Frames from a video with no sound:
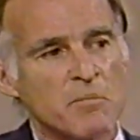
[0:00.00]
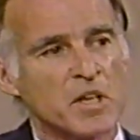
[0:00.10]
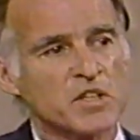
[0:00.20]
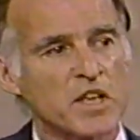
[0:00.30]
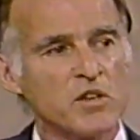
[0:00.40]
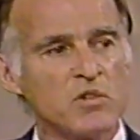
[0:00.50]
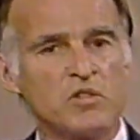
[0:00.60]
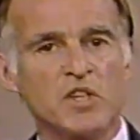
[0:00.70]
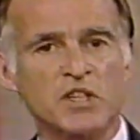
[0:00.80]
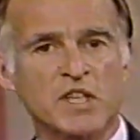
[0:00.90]
because I
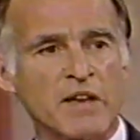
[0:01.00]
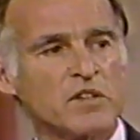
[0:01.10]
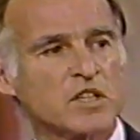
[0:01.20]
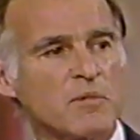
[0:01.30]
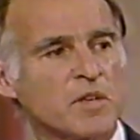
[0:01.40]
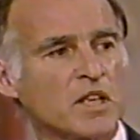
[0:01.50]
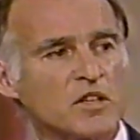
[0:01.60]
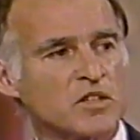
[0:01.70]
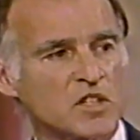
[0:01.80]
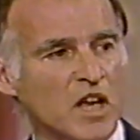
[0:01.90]
knew just having something
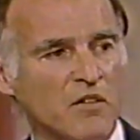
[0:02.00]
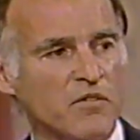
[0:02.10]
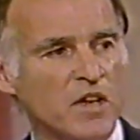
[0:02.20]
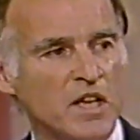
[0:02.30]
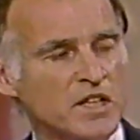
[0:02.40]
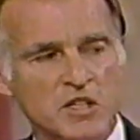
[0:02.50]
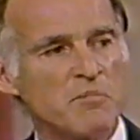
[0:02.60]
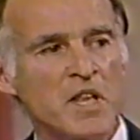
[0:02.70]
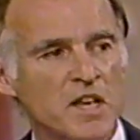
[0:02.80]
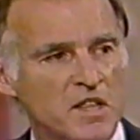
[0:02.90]
in yourself
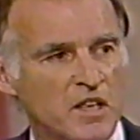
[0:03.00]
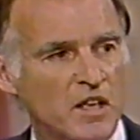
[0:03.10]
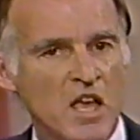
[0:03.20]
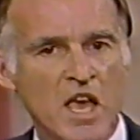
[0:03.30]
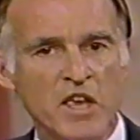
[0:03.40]
doesn't mean anything.